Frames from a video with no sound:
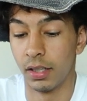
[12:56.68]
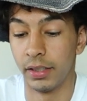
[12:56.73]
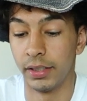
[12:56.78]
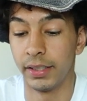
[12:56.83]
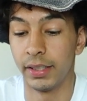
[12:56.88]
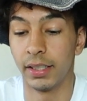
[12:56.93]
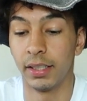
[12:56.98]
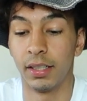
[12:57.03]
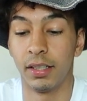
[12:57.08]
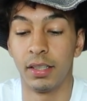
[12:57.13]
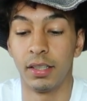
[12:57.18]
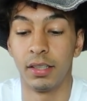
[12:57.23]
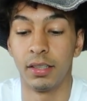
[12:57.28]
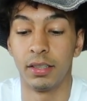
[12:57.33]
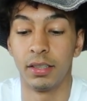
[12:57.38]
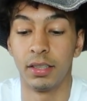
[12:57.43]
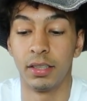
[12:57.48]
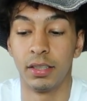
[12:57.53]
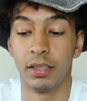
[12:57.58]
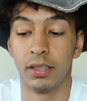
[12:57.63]
yeah,
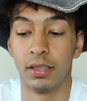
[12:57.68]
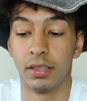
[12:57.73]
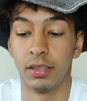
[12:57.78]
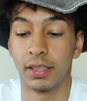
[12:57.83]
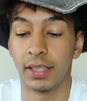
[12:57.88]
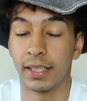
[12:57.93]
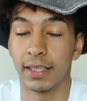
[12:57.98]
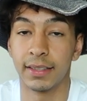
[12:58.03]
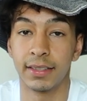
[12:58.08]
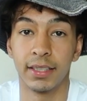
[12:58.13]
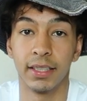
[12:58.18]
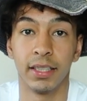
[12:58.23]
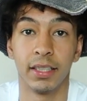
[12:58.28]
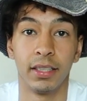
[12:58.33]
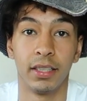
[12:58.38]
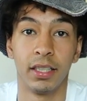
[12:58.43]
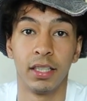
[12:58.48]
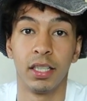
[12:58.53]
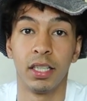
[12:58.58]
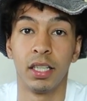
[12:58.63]
uh, like I
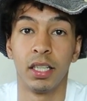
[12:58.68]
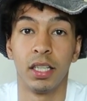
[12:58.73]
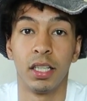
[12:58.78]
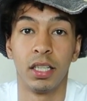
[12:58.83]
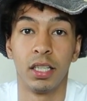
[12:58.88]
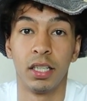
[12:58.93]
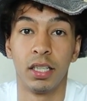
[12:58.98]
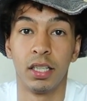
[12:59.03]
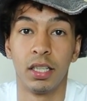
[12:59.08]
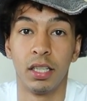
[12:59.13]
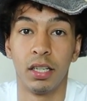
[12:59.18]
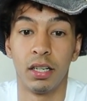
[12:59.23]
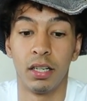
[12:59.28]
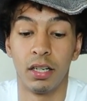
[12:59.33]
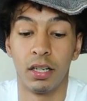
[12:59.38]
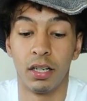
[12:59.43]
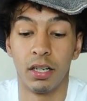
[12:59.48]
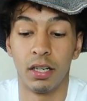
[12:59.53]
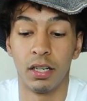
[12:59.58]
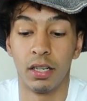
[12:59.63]
said,
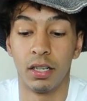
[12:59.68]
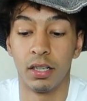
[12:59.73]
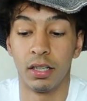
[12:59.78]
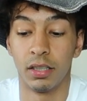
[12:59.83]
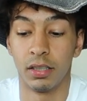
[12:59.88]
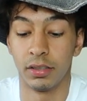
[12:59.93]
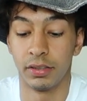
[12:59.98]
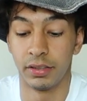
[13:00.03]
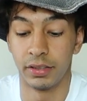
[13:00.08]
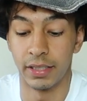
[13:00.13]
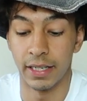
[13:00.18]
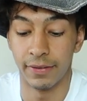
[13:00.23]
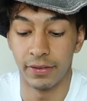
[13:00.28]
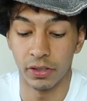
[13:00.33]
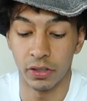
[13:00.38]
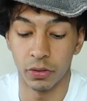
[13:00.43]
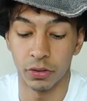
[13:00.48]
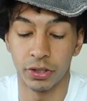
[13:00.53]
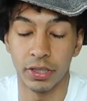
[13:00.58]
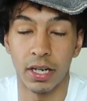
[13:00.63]
uh,
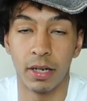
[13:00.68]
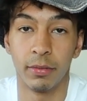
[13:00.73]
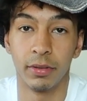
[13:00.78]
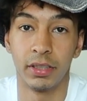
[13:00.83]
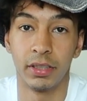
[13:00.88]
definitely go shop